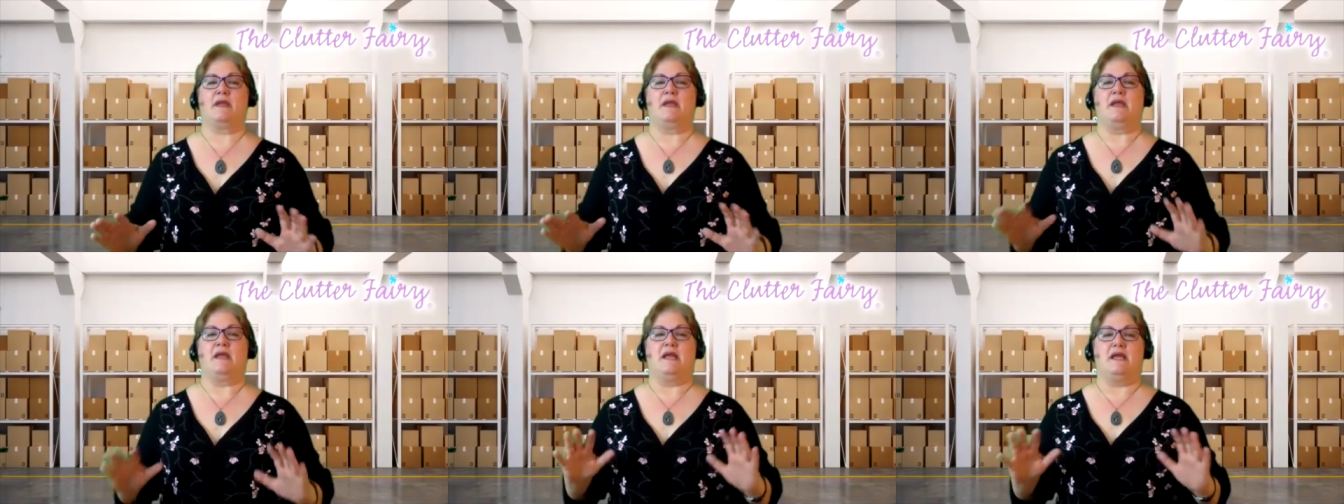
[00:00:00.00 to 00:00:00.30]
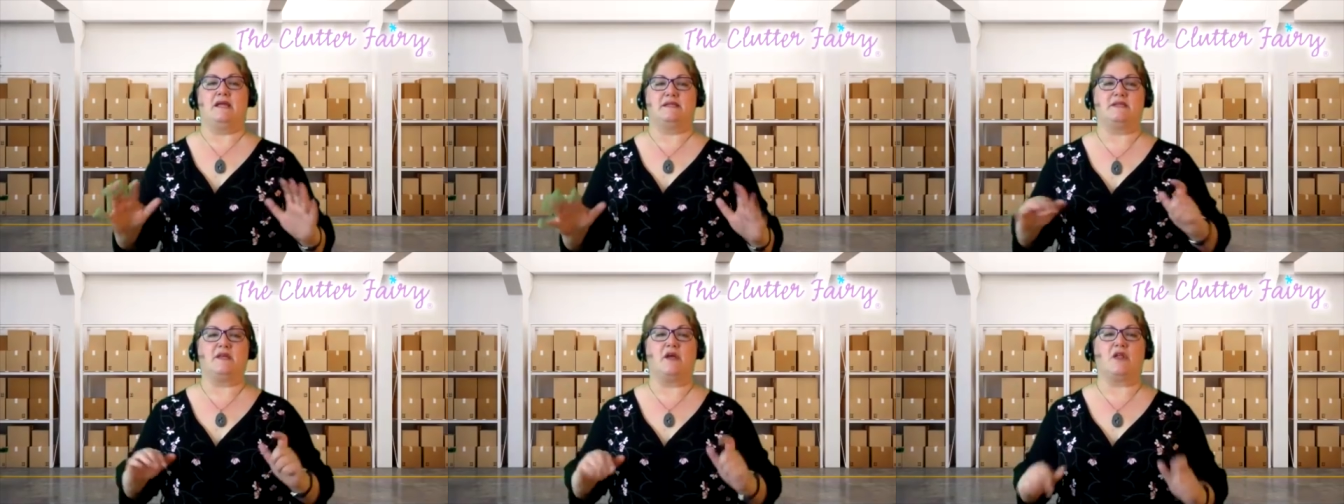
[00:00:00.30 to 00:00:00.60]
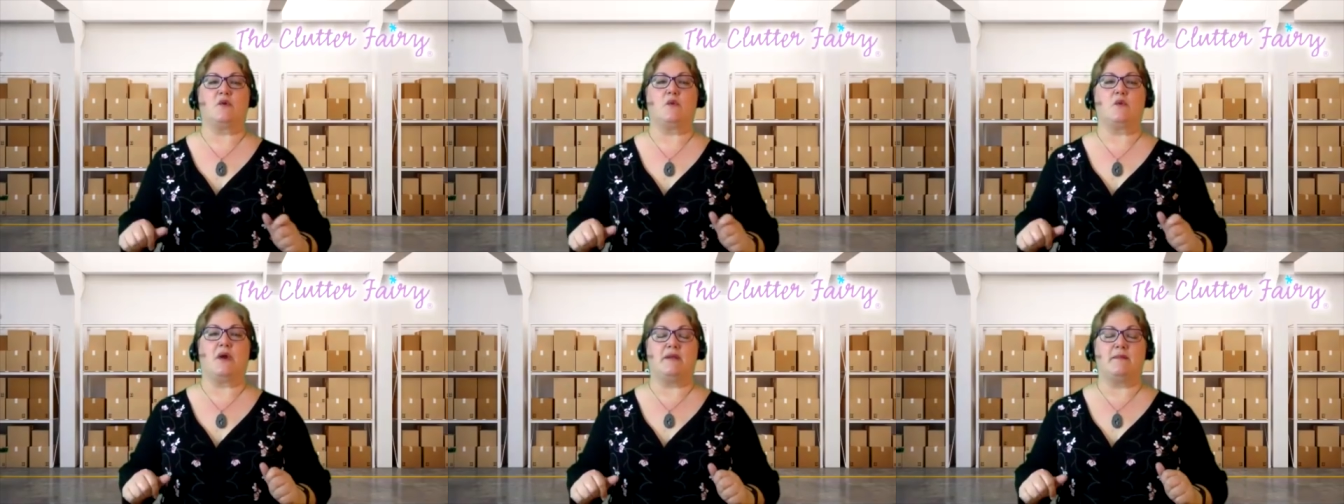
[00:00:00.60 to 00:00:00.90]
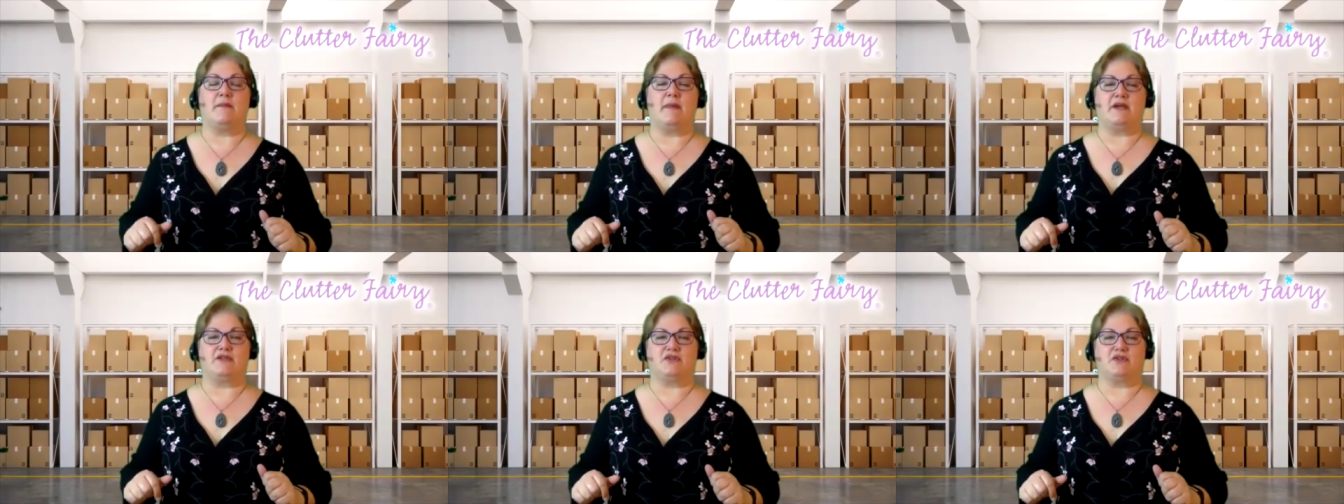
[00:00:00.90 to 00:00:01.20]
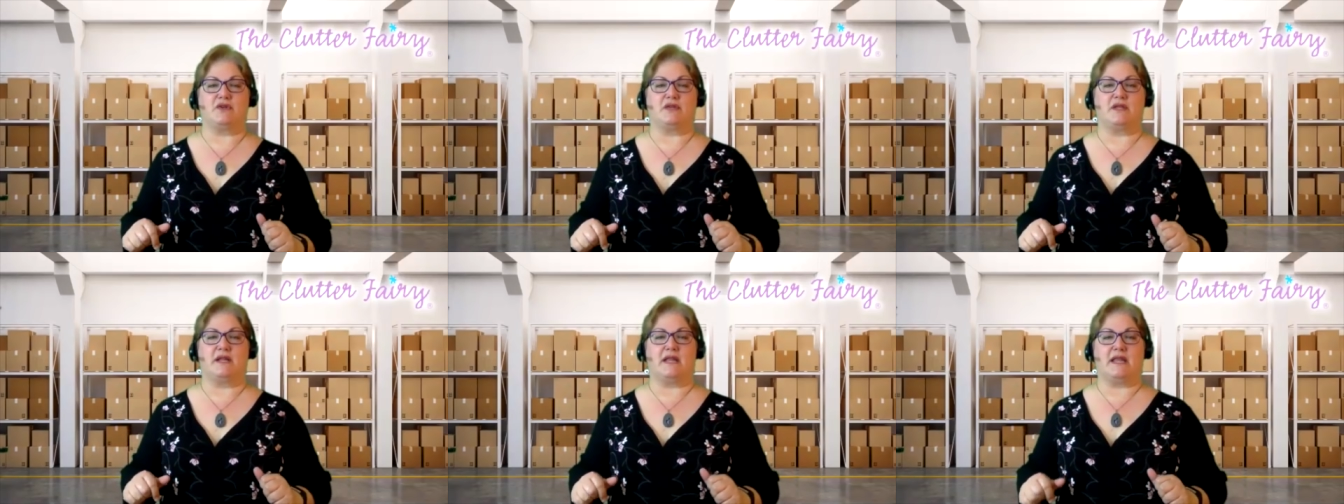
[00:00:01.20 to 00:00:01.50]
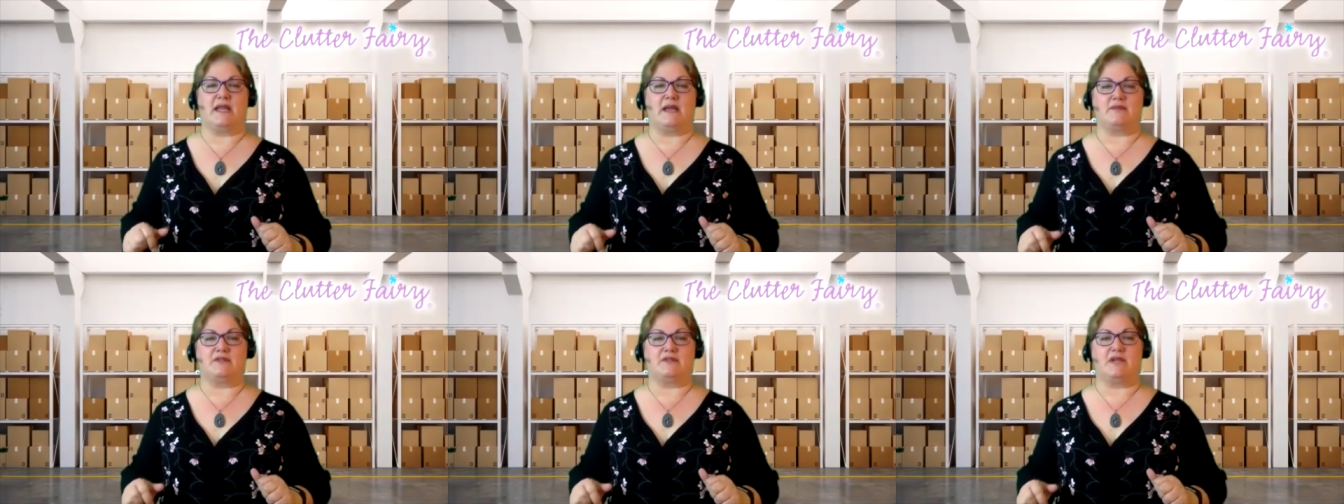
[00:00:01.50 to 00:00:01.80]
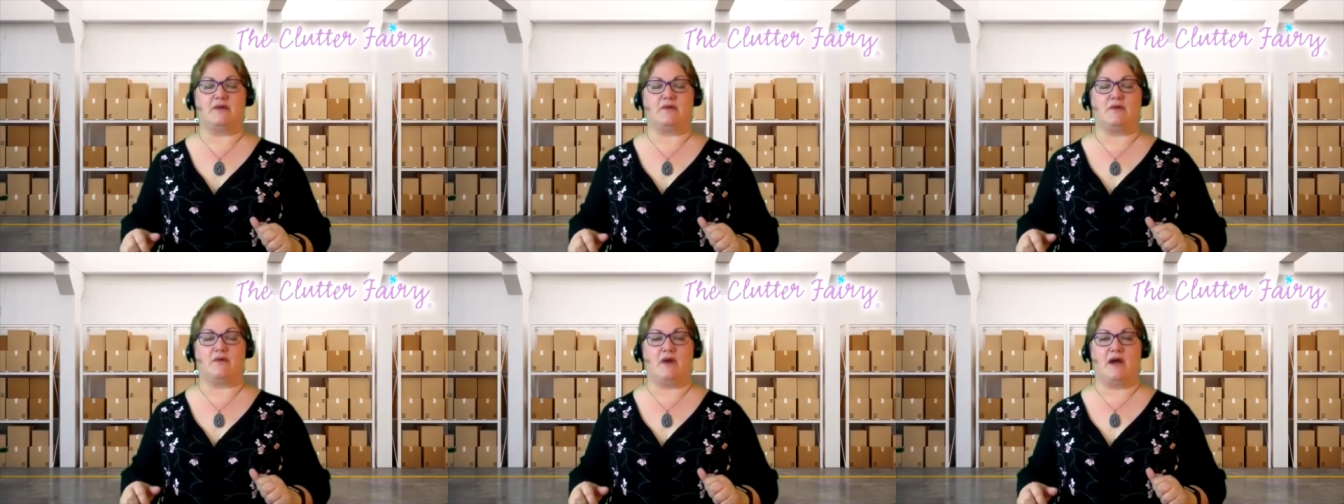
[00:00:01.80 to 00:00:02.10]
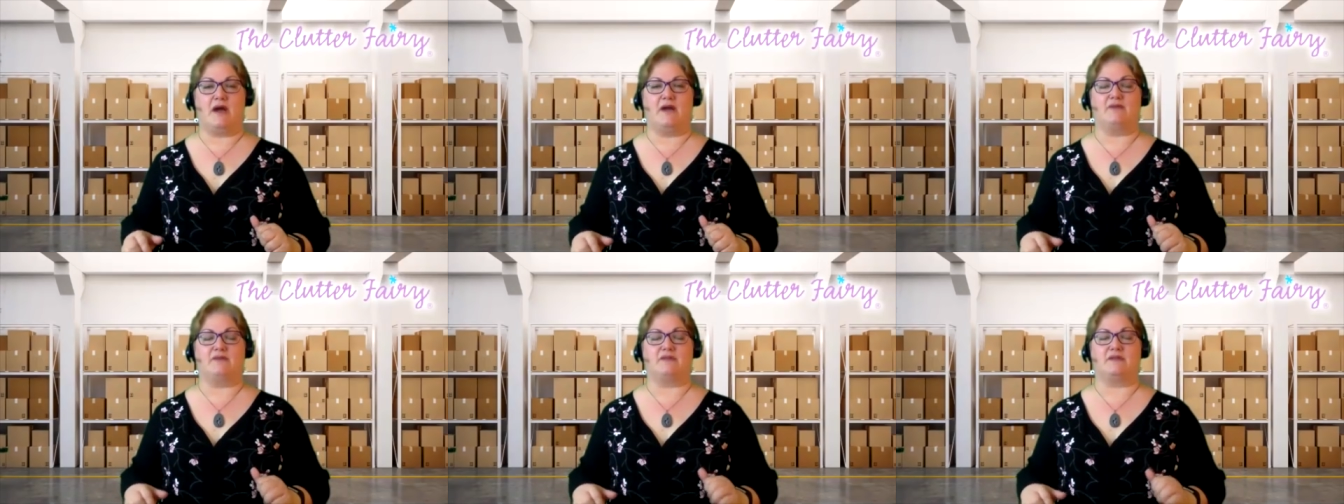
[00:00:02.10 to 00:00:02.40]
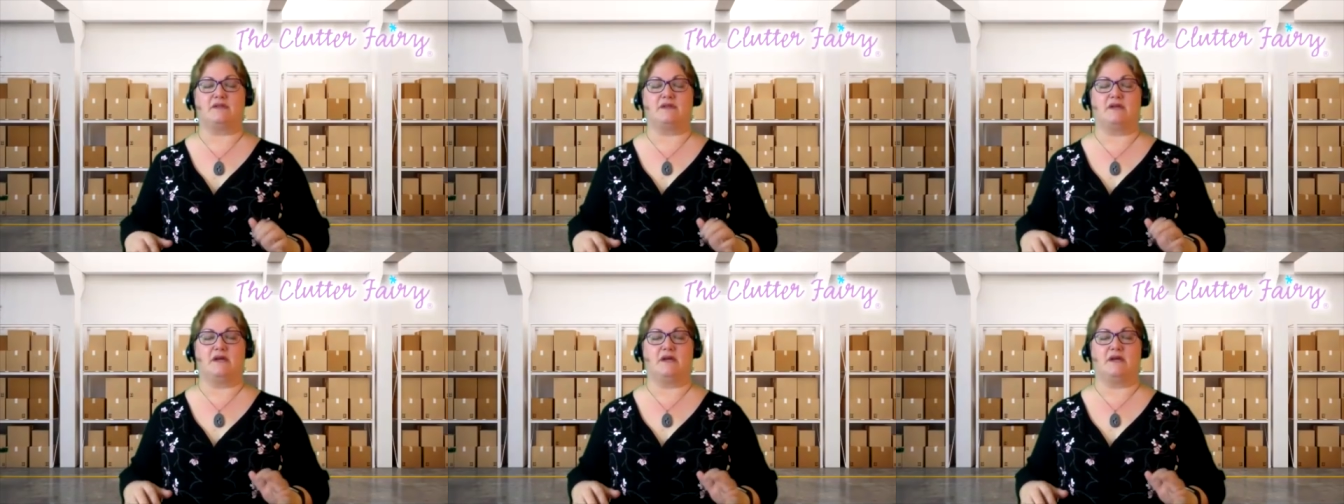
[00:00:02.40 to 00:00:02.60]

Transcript: it's the only way to make sure that a lampshade arrives